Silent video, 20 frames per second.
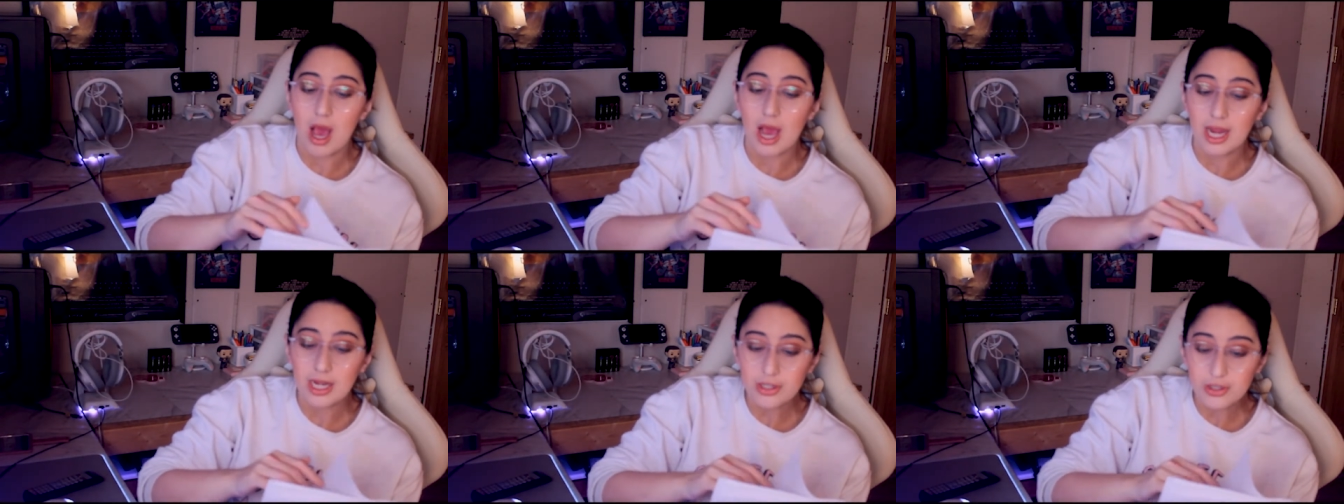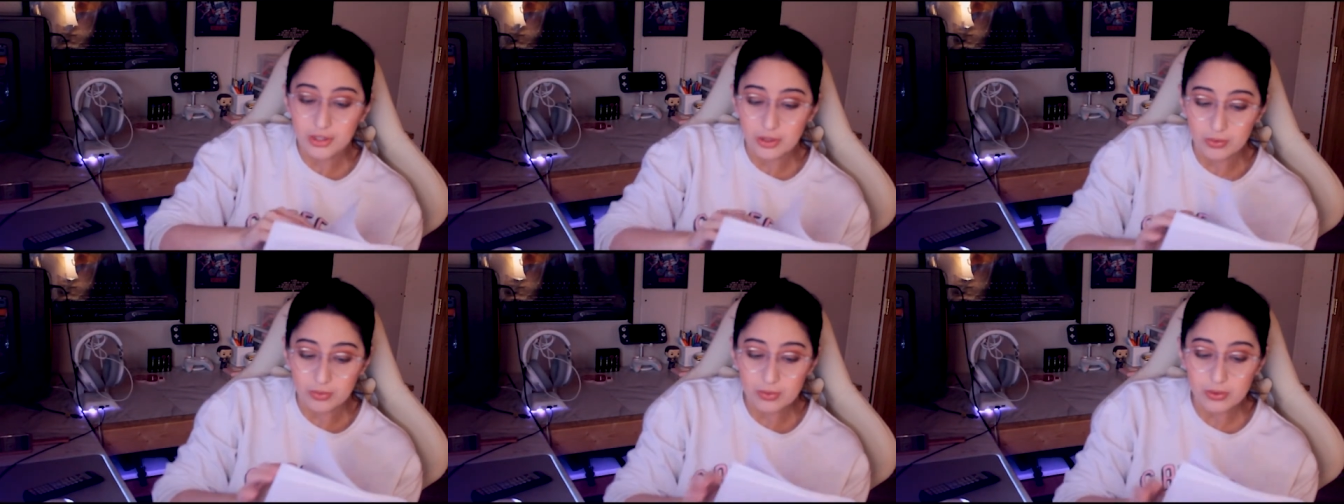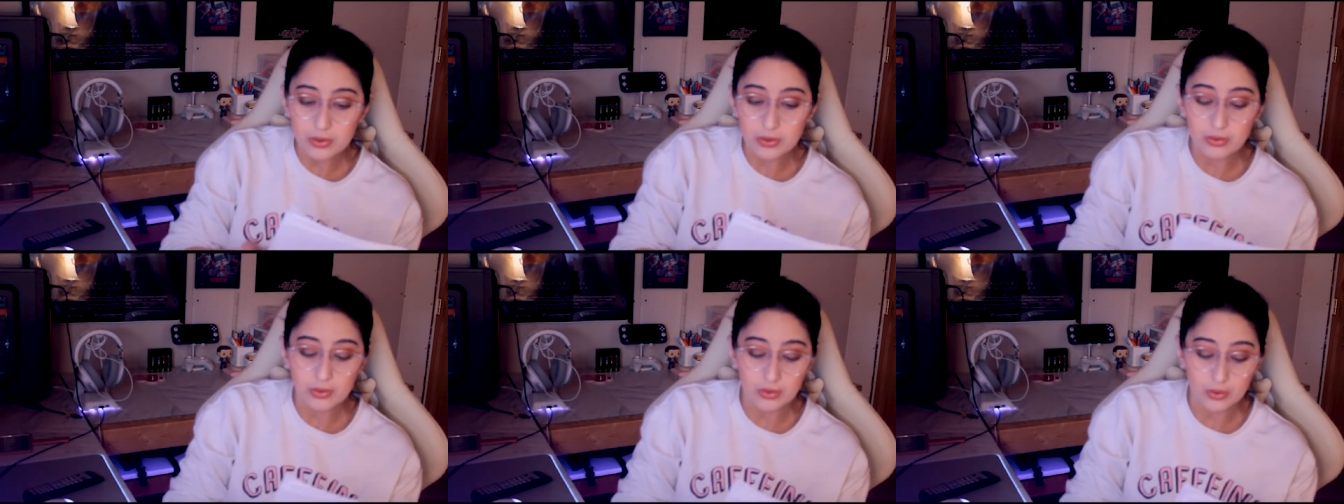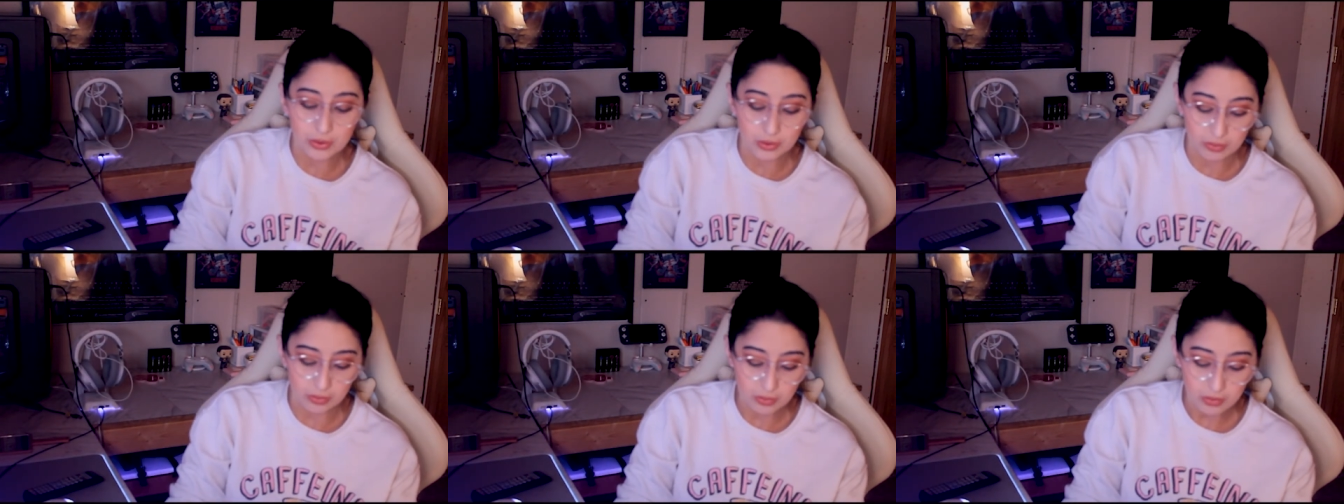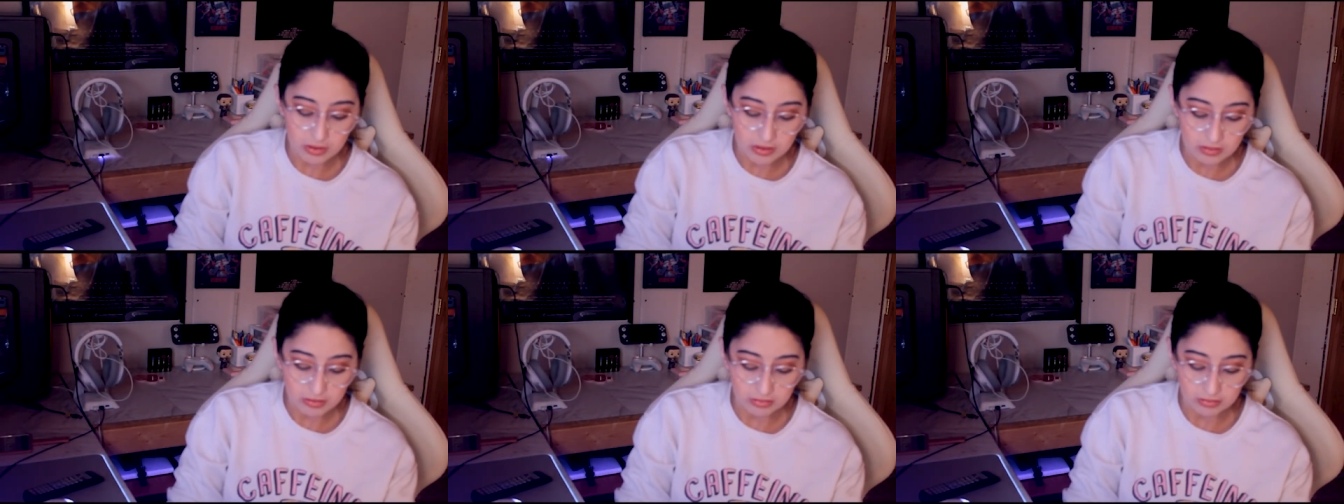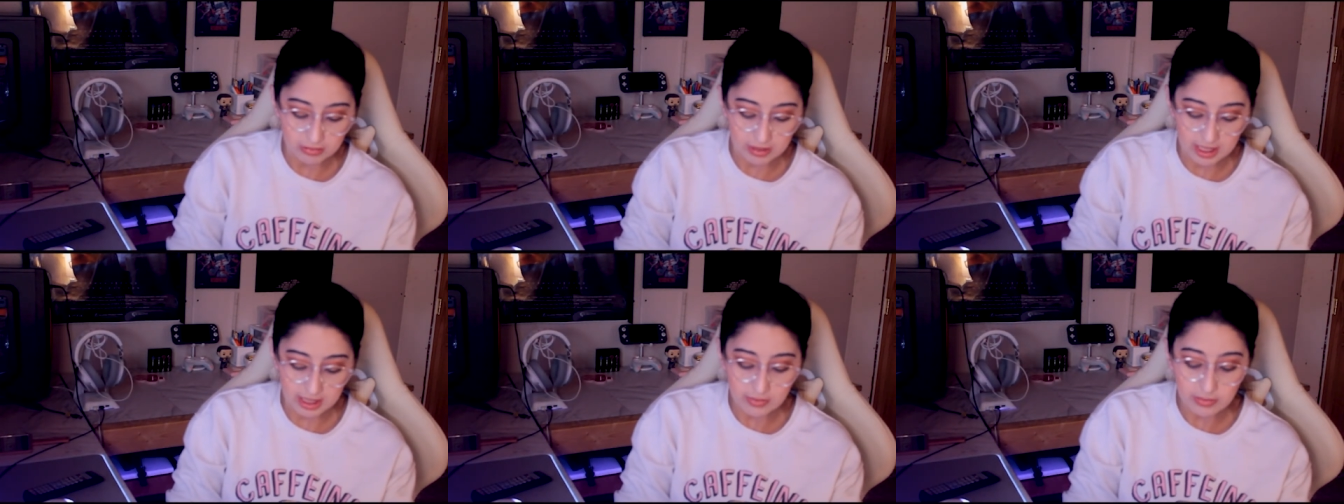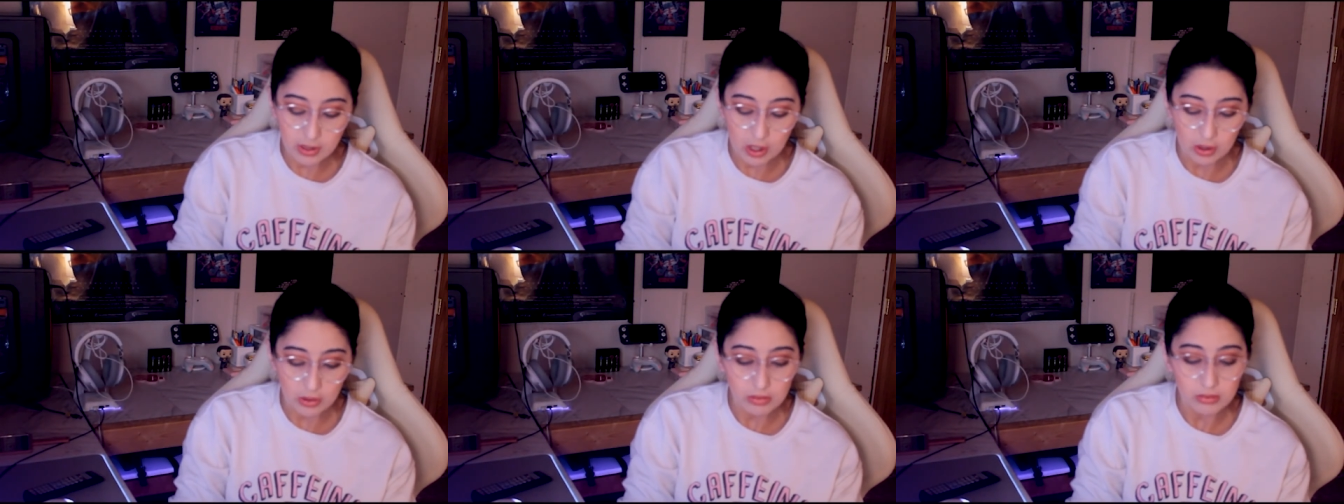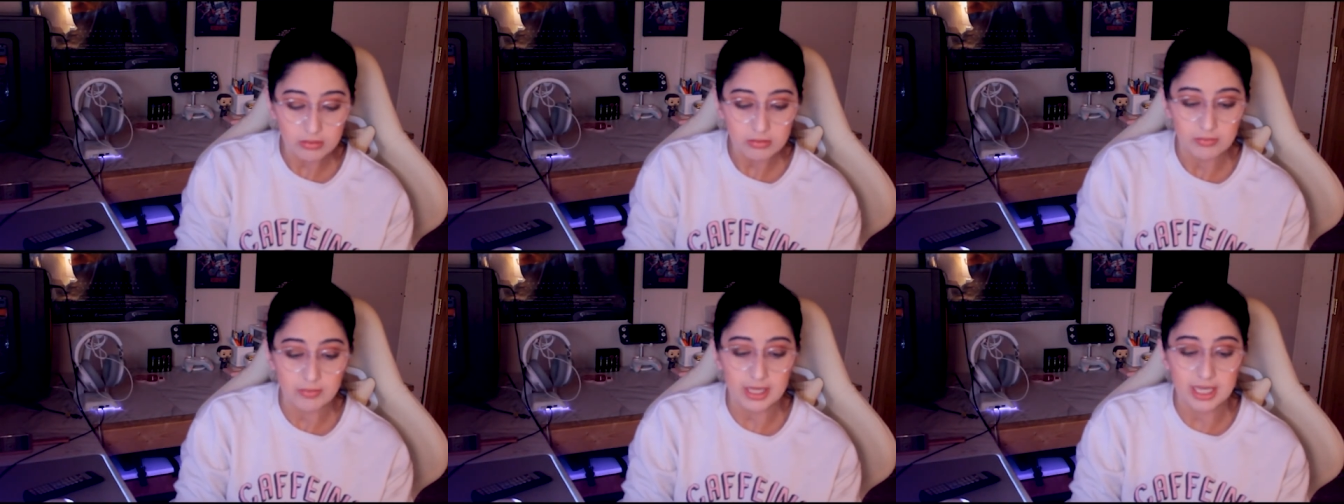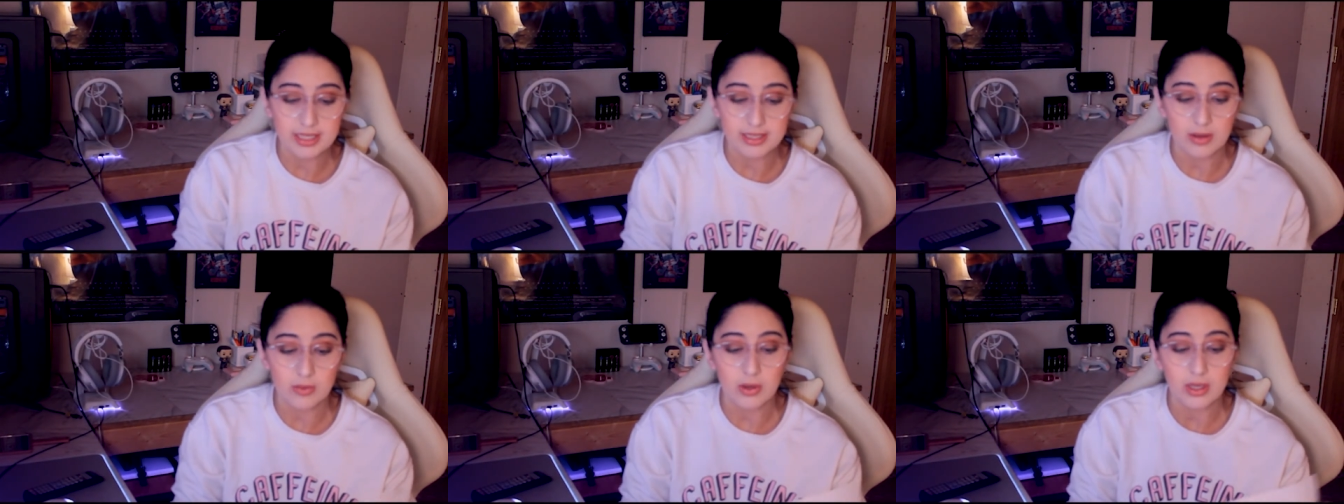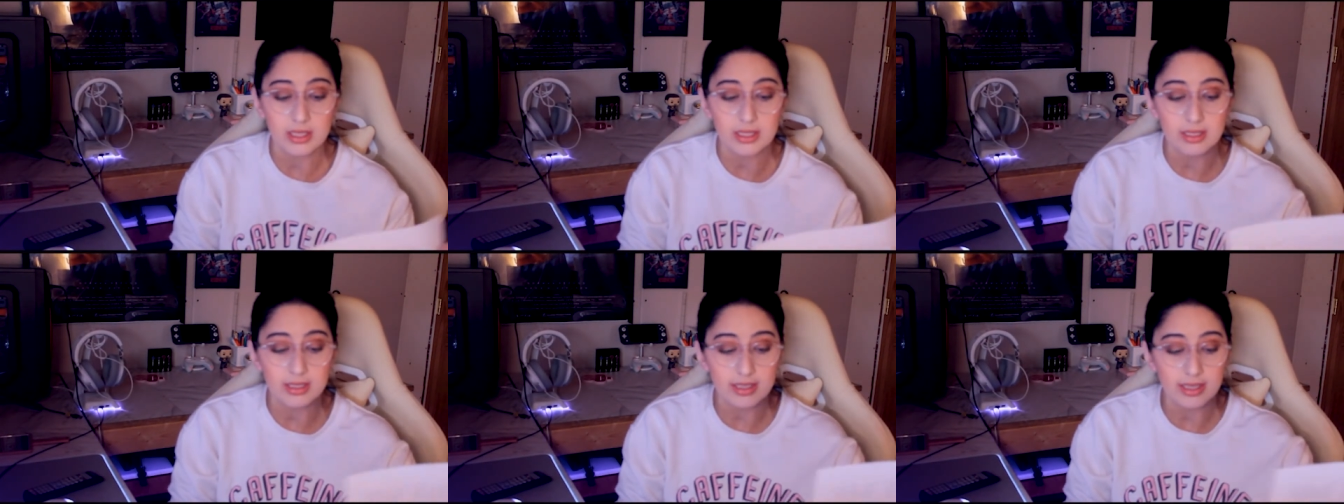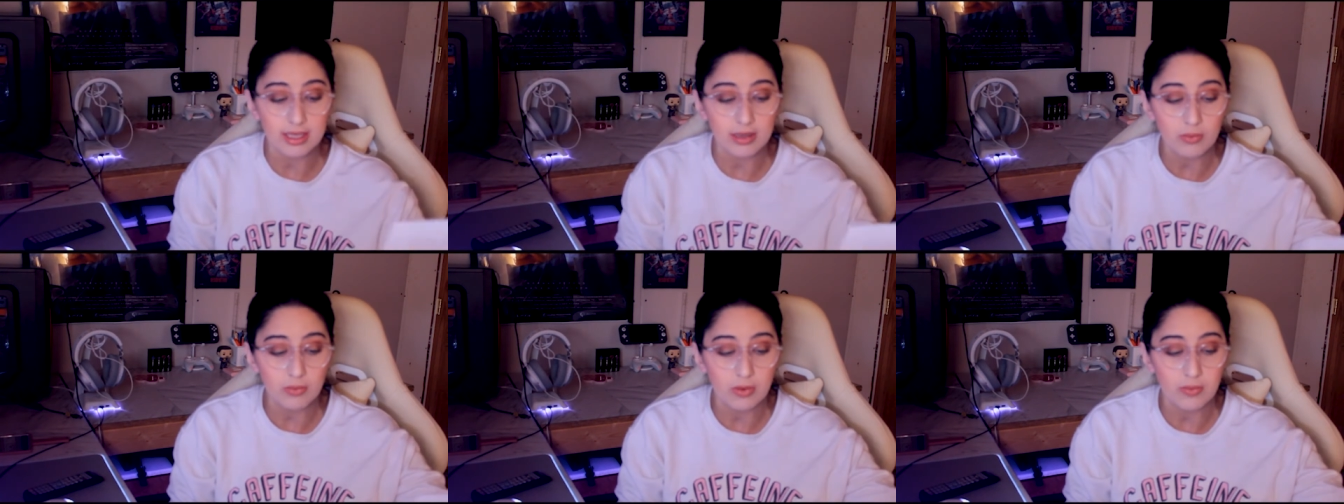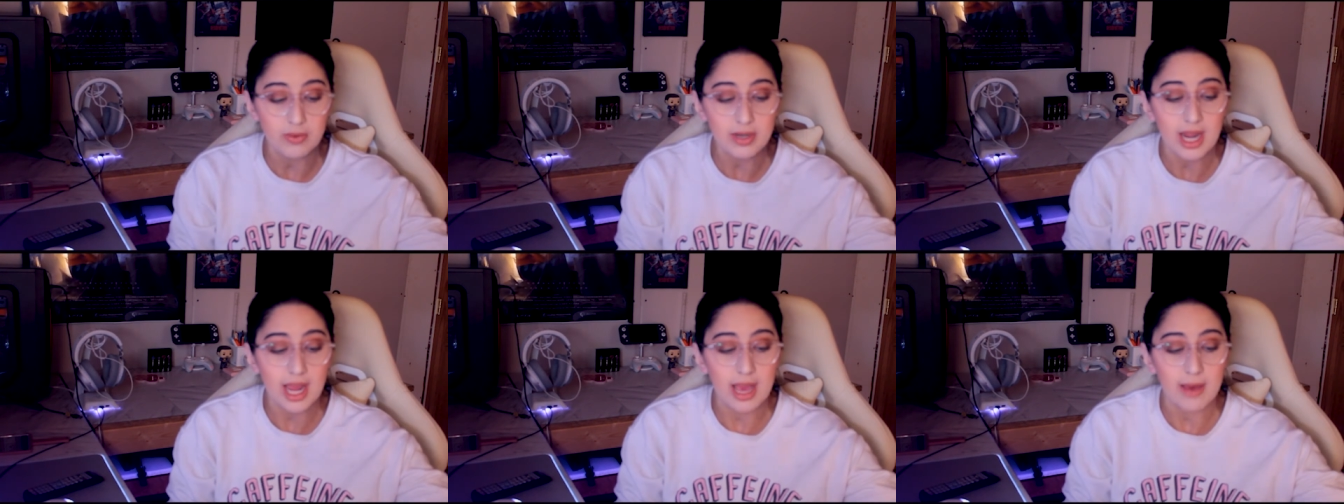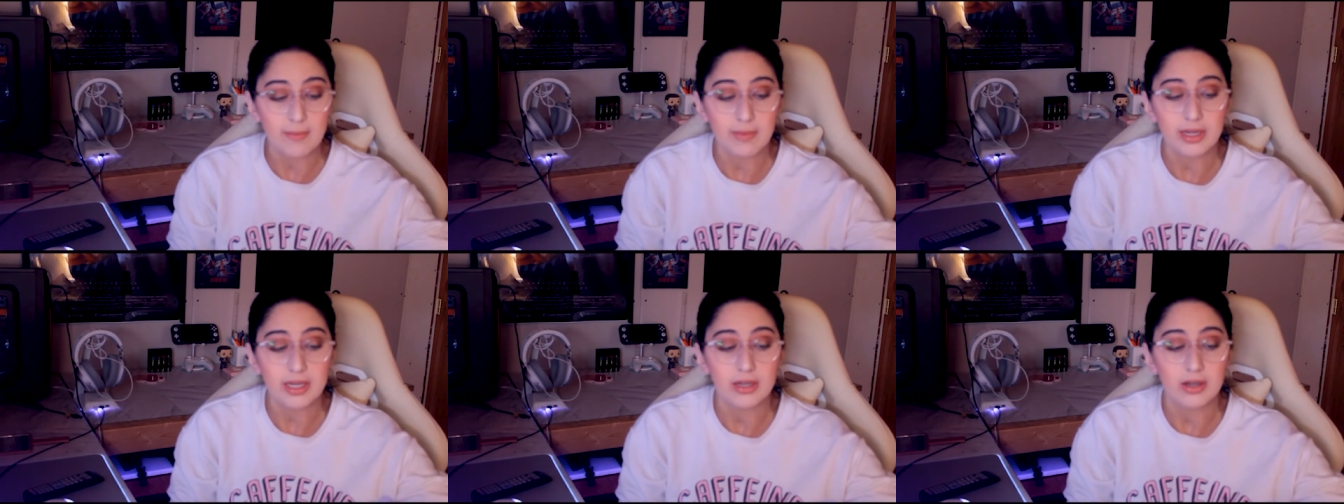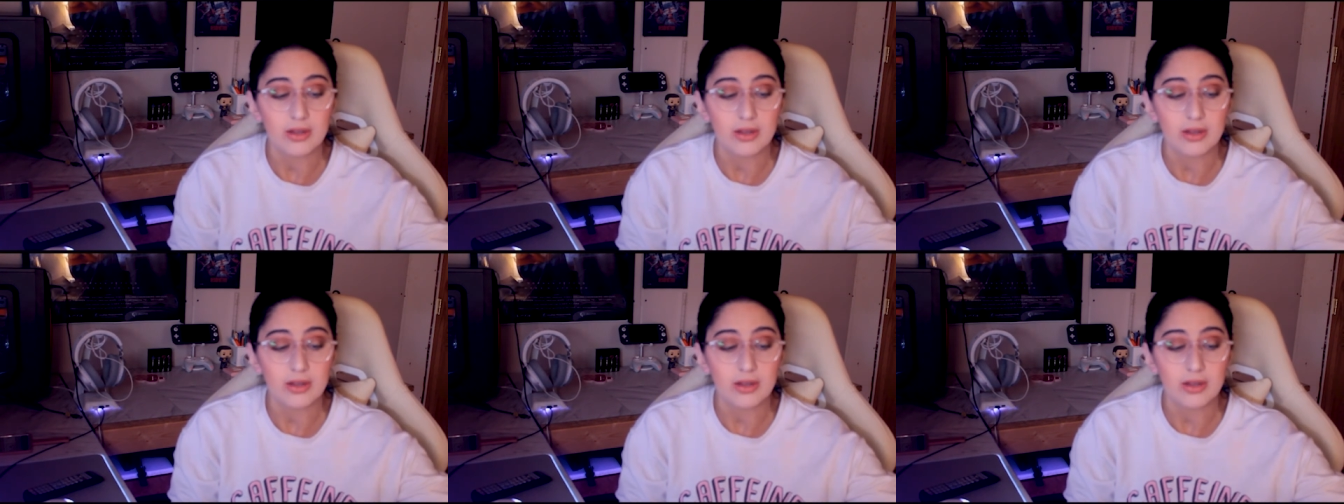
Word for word: I chose to let him go because I wanted to see what would happen,